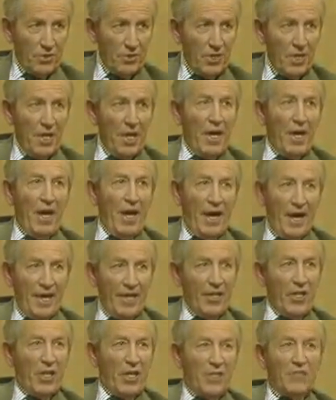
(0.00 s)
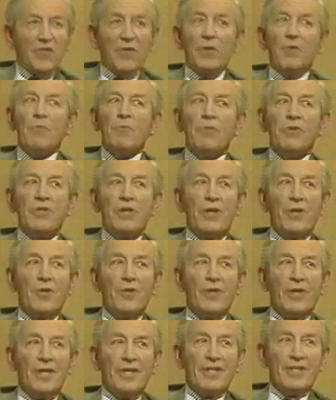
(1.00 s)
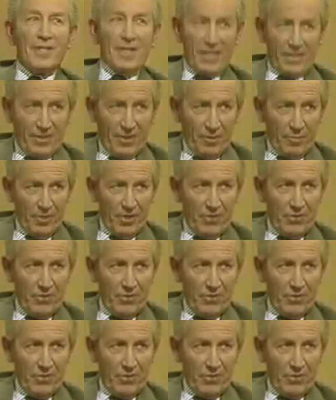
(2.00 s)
had its own particular entitlement